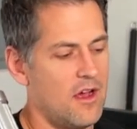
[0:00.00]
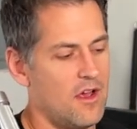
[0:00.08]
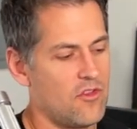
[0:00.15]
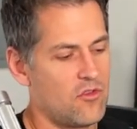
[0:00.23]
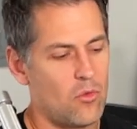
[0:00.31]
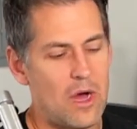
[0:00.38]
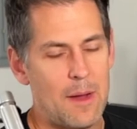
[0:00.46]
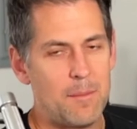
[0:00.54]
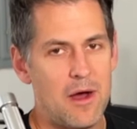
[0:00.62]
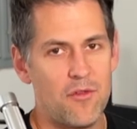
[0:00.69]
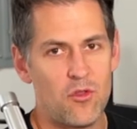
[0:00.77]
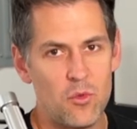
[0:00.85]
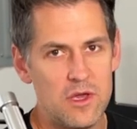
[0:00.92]
swap
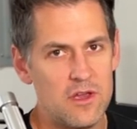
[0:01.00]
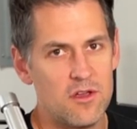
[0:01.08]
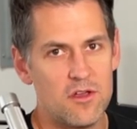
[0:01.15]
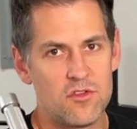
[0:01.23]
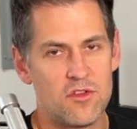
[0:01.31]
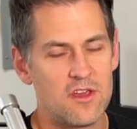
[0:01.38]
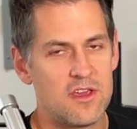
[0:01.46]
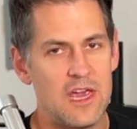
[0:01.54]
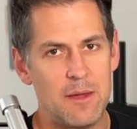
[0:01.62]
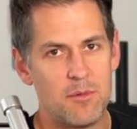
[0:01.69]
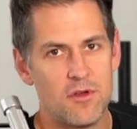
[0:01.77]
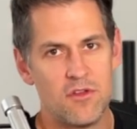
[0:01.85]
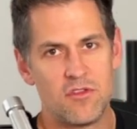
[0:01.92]
out the wheels or the
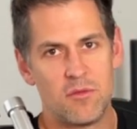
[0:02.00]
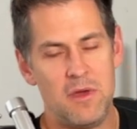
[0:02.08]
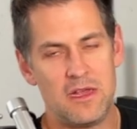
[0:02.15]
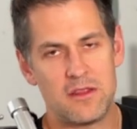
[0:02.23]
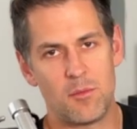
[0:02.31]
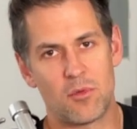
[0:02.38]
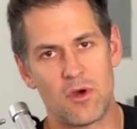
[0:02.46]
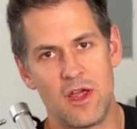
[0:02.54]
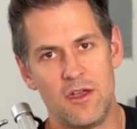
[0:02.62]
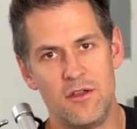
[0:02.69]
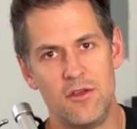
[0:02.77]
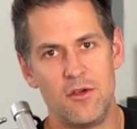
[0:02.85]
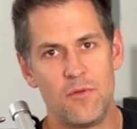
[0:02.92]
cables and make them
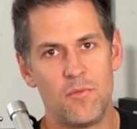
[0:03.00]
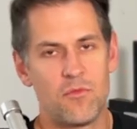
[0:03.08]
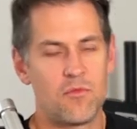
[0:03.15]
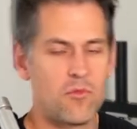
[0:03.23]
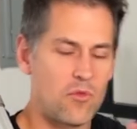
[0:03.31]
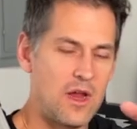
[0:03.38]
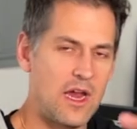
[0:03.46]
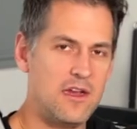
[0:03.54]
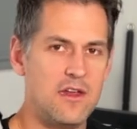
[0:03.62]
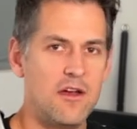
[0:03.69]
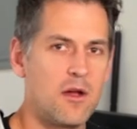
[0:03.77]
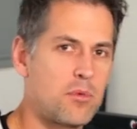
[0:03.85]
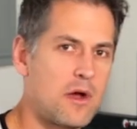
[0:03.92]
brand new. Randy at
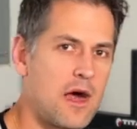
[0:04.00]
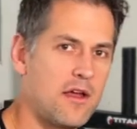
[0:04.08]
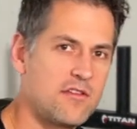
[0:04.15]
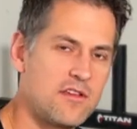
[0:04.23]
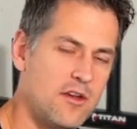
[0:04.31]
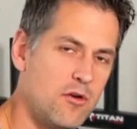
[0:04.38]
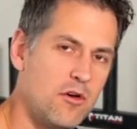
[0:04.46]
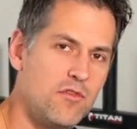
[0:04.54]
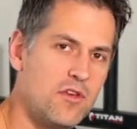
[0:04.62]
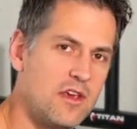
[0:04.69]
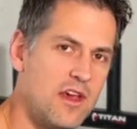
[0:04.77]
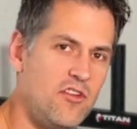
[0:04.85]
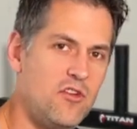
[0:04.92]
Huck Products, I have no
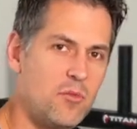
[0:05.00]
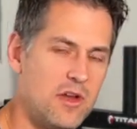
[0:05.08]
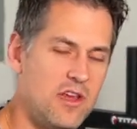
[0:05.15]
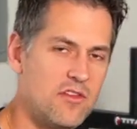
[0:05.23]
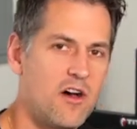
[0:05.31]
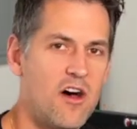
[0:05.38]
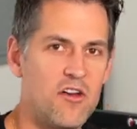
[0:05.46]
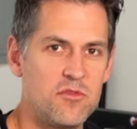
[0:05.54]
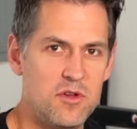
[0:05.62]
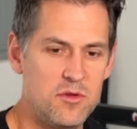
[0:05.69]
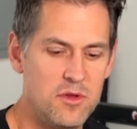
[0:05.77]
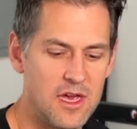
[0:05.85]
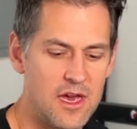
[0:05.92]
affiliation, but he's awesome to
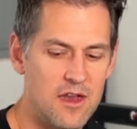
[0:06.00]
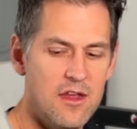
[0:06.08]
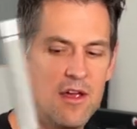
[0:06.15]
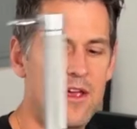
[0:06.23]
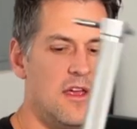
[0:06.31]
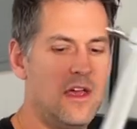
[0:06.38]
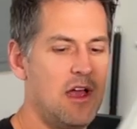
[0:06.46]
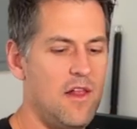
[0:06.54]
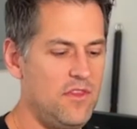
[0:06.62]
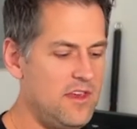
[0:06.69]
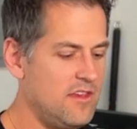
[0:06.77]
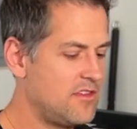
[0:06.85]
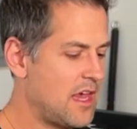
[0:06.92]
do that. And
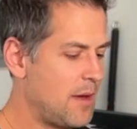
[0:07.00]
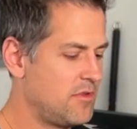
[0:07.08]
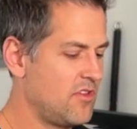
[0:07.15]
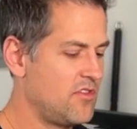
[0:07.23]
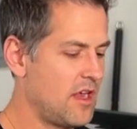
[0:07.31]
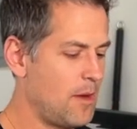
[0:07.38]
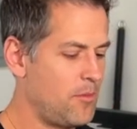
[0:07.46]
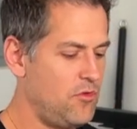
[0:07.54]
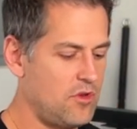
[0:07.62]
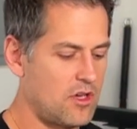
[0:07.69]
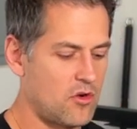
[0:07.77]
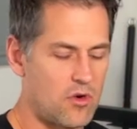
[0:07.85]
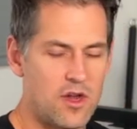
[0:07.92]
these types of setups, you
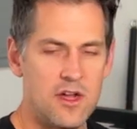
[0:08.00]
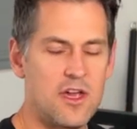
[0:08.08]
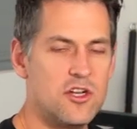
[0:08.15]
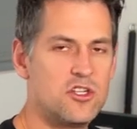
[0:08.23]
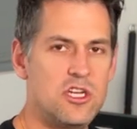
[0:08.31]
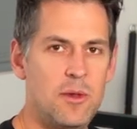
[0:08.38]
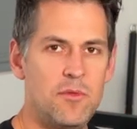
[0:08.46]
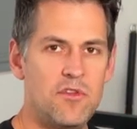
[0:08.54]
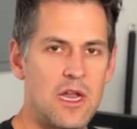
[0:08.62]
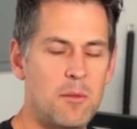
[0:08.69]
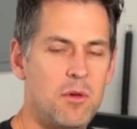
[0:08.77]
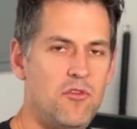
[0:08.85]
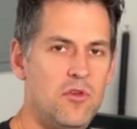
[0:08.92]
can rig a cheap
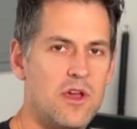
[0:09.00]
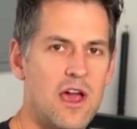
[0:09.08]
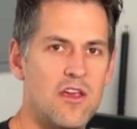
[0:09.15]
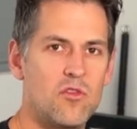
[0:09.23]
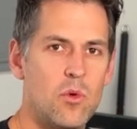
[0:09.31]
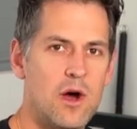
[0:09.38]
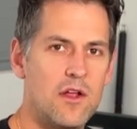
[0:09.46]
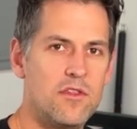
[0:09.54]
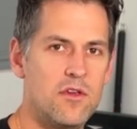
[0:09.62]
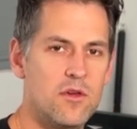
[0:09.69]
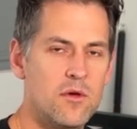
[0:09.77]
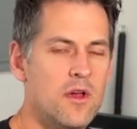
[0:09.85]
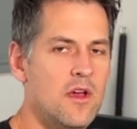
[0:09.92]
setup if you guys want
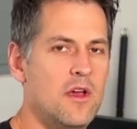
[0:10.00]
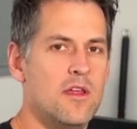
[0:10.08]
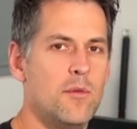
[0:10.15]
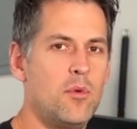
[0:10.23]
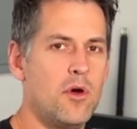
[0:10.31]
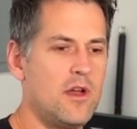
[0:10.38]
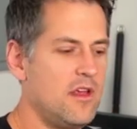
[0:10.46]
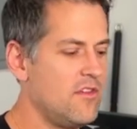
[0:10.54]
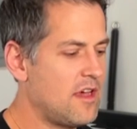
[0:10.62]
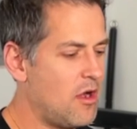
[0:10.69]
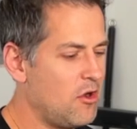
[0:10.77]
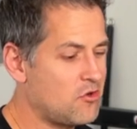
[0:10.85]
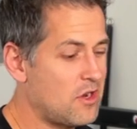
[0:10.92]
to. The point is,
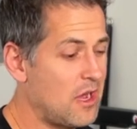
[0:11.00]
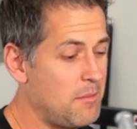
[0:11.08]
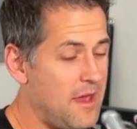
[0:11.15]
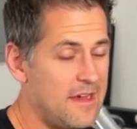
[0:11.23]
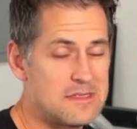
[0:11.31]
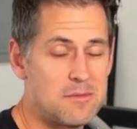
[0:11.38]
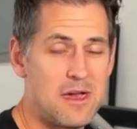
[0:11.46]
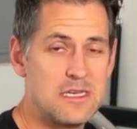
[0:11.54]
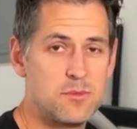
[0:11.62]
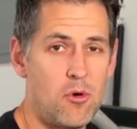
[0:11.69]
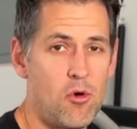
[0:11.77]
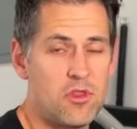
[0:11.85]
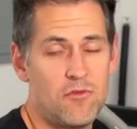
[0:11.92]
I would try and maximize
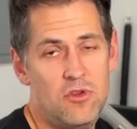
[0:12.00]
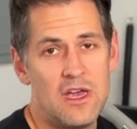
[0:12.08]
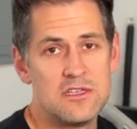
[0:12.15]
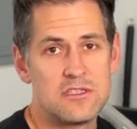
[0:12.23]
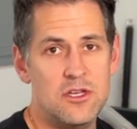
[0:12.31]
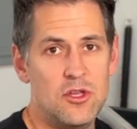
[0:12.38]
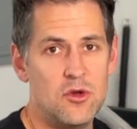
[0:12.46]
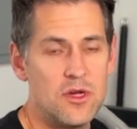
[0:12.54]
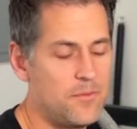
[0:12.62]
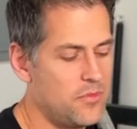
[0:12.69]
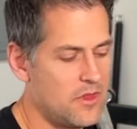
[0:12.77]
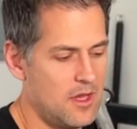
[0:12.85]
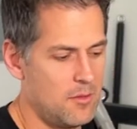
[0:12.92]
both if you guys can do
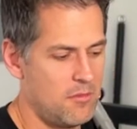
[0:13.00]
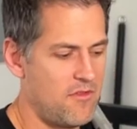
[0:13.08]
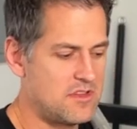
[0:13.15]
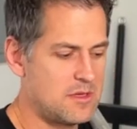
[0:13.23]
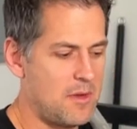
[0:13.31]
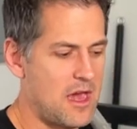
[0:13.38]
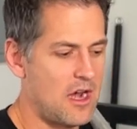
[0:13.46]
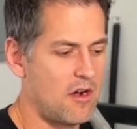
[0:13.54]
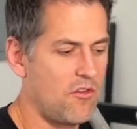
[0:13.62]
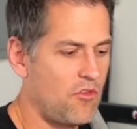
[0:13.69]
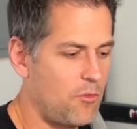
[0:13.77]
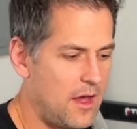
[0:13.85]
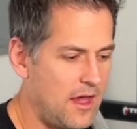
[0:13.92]
it. But if it's a matter of
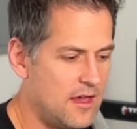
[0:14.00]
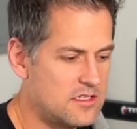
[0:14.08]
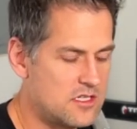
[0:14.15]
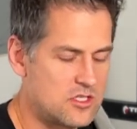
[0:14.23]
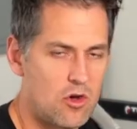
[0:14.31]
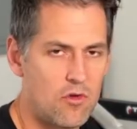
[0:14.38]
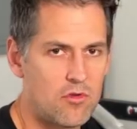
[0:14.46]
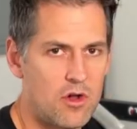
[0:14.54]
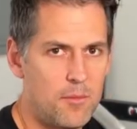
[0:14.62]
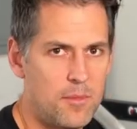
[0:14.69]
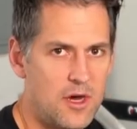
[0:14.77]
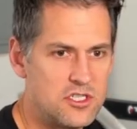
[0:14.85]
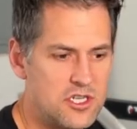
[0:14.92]
space and just overall
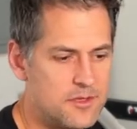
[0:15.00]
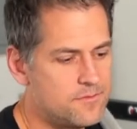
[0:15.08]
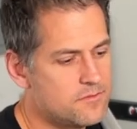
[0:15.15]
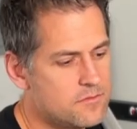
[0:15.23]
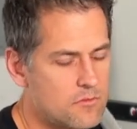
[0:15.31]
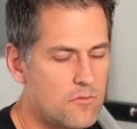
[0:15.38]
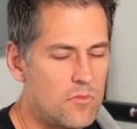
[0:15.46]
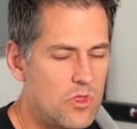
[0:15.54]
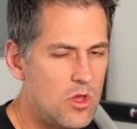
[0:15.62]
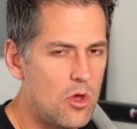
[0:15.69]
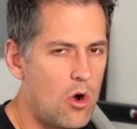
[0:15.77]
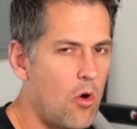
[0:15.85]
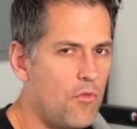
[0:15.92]
budget,
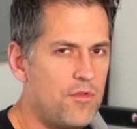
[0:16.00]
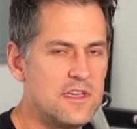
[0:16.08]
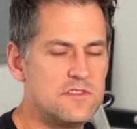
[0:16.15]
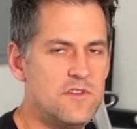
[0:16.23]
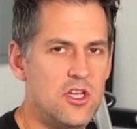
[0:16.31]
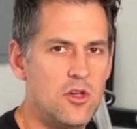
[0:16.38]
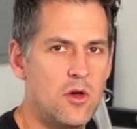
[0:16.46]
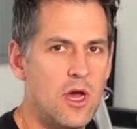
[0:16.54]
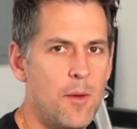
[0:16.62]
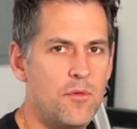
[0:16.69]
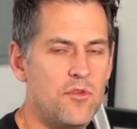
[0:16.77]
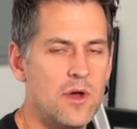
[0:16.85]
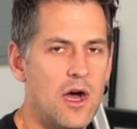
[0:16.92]
hopefully this video
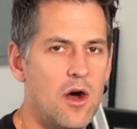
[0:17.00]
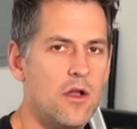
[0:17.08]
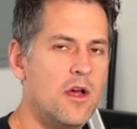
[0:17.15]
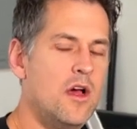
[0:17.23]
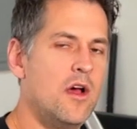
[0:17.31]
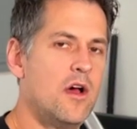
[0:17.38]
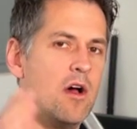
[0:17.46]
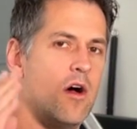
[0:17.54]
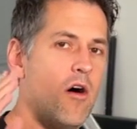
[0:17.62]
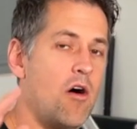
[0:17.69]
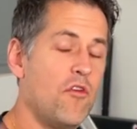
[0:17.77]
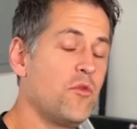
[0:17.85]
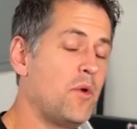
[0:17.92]
helps you out.
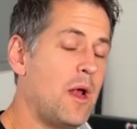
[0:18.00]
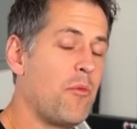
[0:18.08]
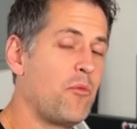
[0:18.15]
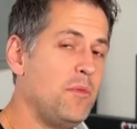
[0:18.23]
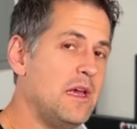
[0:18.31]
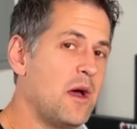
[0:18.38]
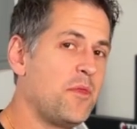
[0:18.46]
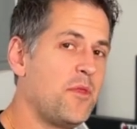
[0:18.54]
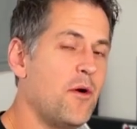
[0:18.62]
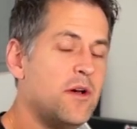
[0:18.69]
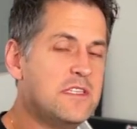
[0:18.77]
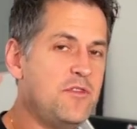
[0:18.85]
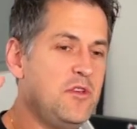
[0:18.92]
Also, what helps me out
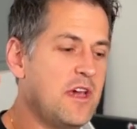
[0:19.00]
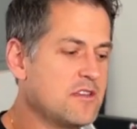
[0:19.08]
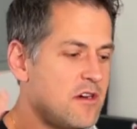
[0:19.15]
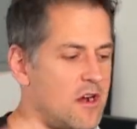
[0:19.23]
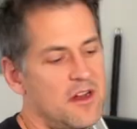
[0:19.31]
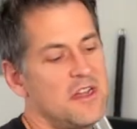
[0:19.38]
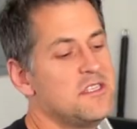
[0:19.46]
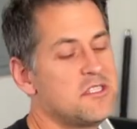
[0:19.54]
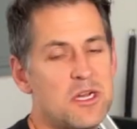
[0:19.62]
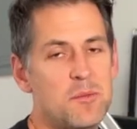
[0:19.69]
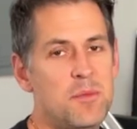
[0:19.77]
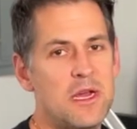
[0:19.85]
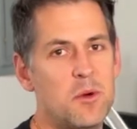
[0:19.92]
though is if you guys are
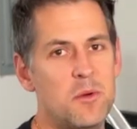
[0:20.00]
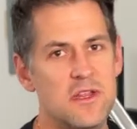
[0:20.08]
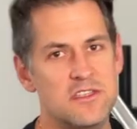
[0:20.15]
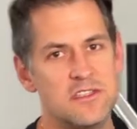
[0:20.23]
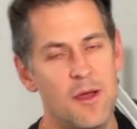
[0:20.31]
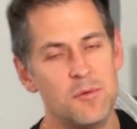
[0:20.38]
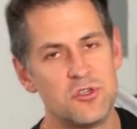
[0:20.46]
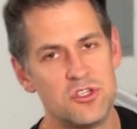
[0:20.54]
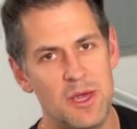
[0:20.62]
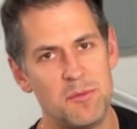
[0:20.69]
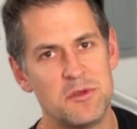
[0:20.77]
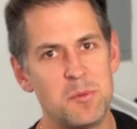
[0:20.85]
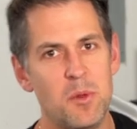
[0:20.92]
considering picking one of these up,
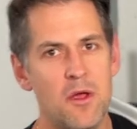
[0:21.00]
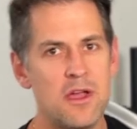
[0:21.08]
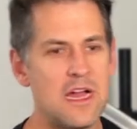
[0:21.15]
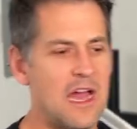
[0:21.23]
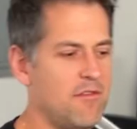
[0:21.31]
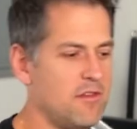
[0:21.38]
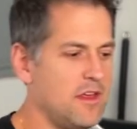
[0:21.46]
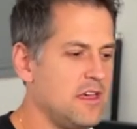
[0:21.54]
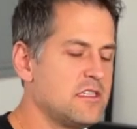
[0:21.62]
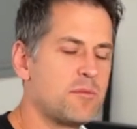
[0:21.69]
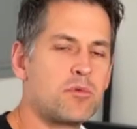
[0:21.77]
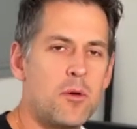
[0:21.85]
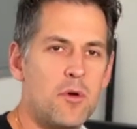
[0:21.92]
shameless plug, I have links
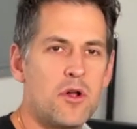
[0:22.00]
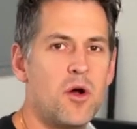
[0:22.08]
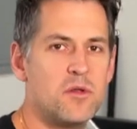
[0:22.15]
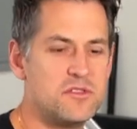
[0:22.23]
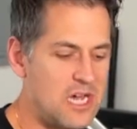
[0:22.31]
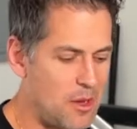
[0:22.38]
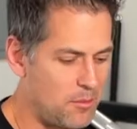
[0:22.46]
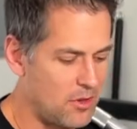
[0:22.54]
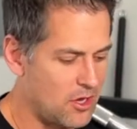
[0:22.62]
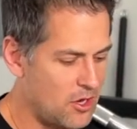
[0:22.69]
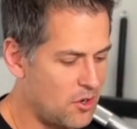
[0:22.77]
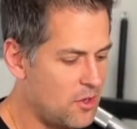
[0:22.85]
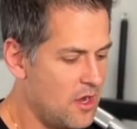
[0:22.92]
and promo codes down
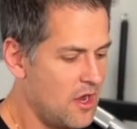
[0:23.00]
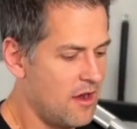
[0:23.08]
below